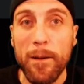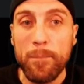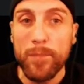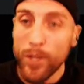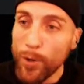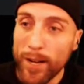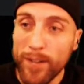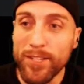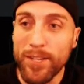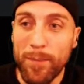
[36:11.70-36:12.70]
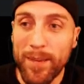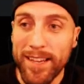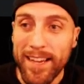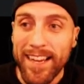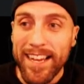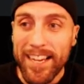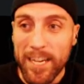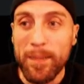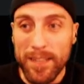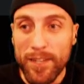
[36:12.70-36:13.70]
You know what else it could be? It
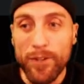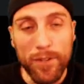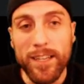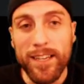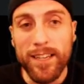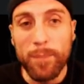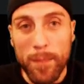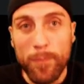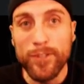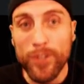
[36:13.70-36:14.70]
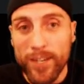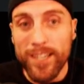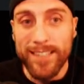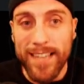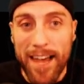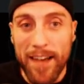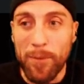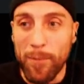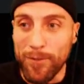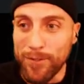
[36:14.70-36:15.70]
could be literally people turned into
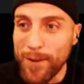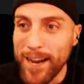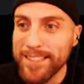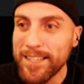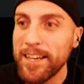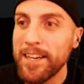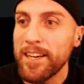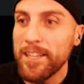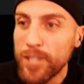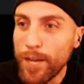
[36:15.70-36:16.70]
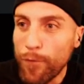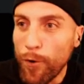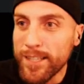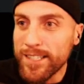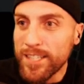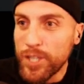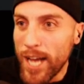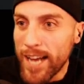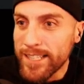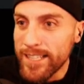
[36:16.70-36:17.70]
animals, right? Jeff Roy is in the
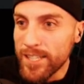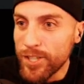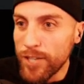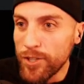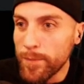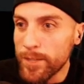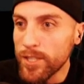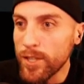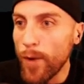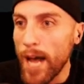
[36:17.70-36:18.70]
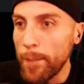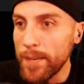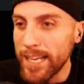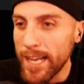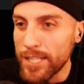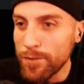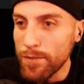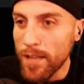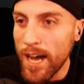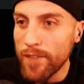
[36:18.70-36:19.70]
chat. He says, Jay Dreamer, so happy to catch you
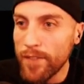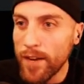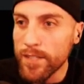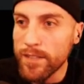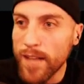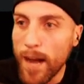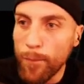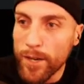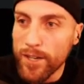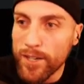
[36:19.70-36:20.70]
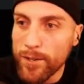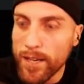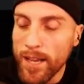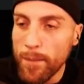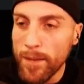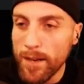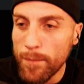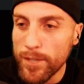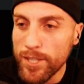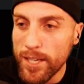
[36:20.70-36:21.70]
live. Never stop what you're doing. Hey, man, I
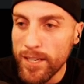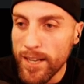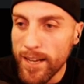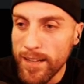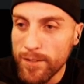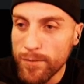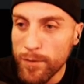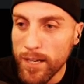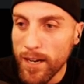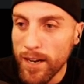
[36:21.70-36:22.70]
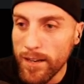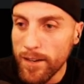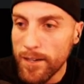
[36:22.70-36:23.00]
appreciate that. That was really kind.